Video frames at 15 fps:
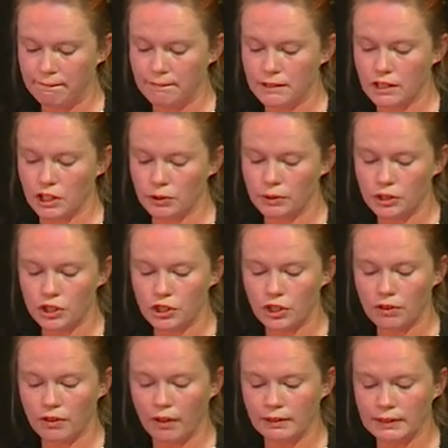So to
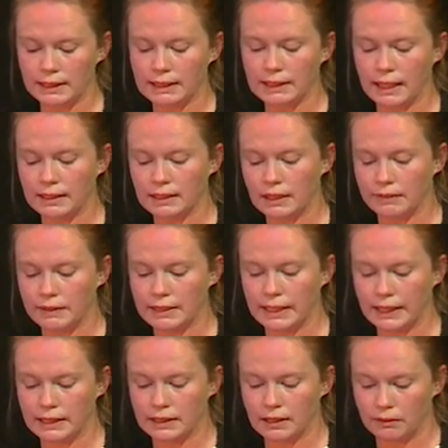ensure our understanding of the
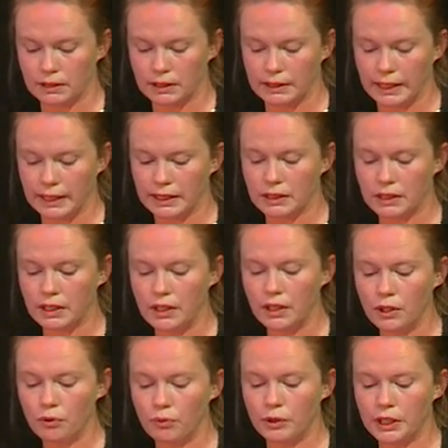sector is up to date,
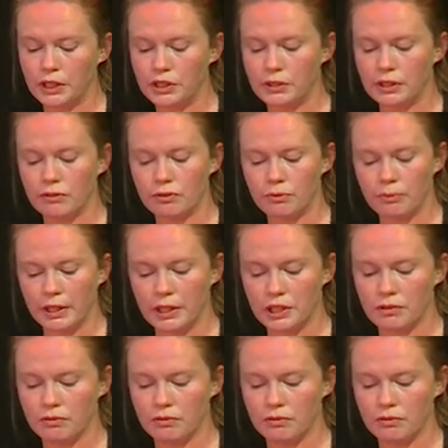we issued information